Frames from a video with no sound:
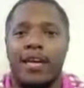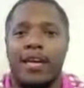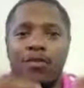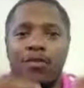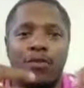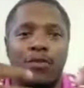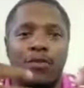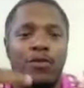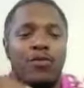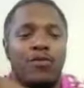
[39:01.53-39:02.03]
you.
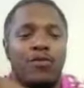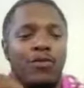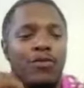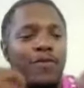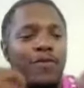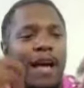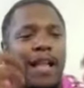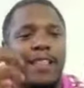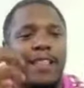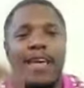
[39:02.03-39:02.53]
You
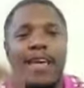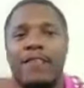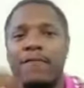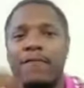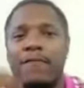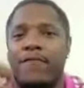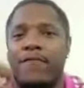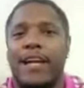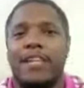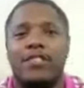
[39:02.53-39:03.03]
got that
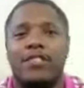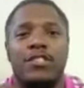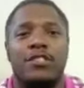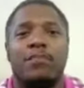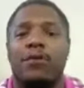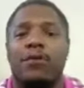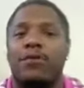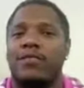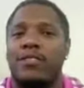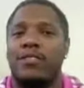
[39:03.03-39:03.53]
infectious
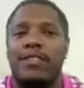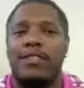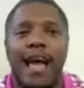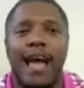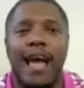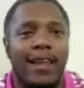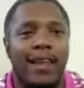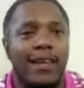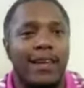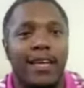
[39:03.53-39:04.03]

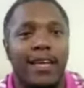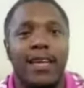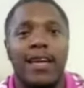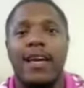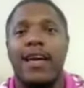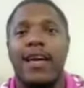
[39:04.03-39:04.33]
personality.